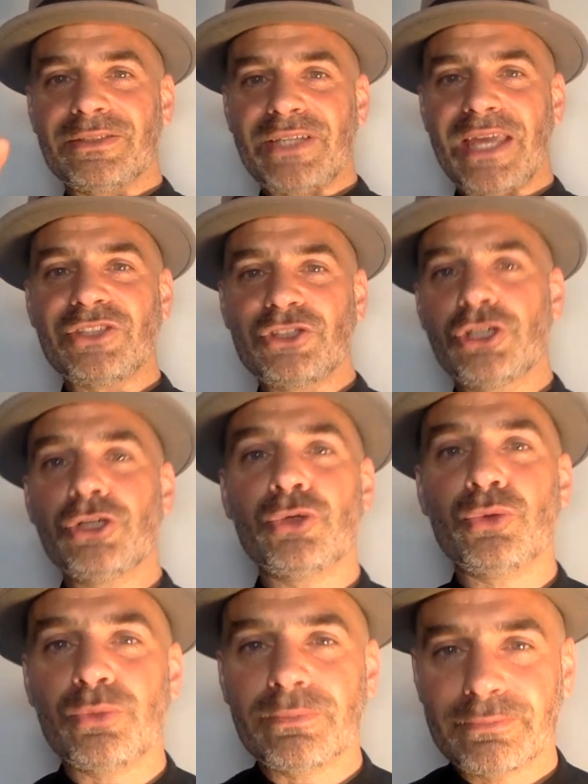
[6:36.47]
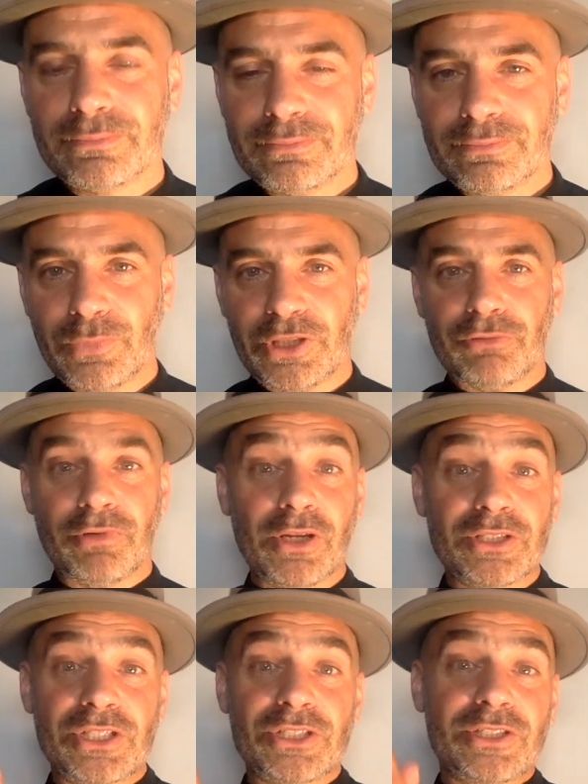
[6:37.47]
Test 2. When you
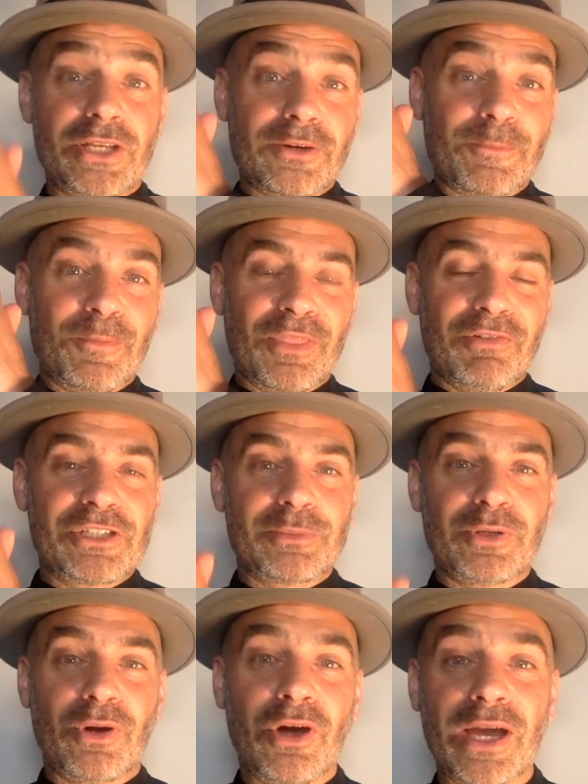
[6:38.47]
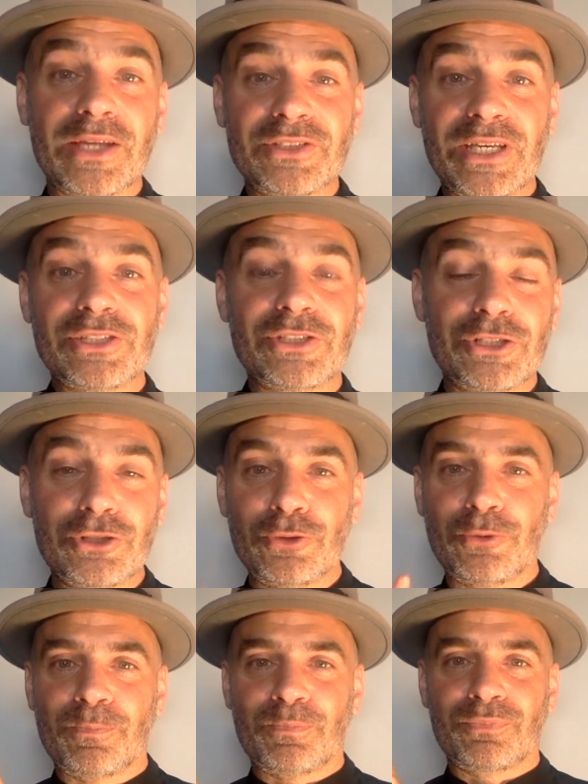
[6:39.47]
realise they're stuck, raise them a little higher. Test
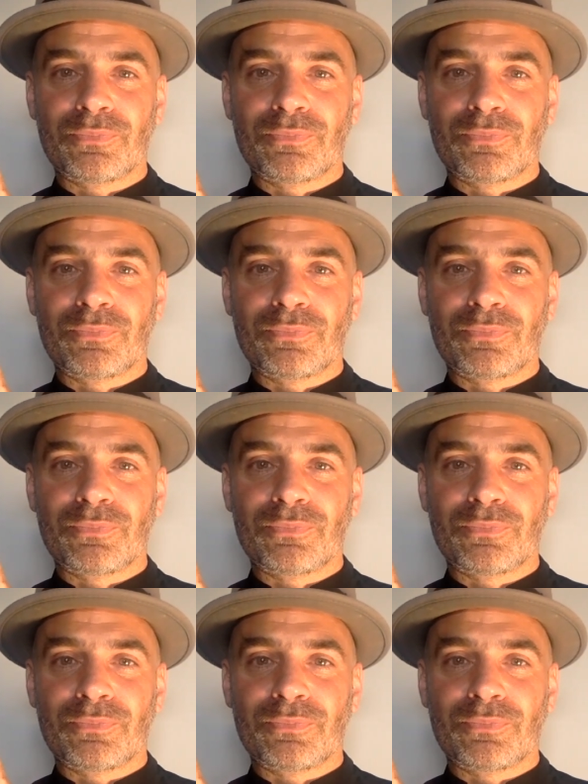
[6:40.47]
2.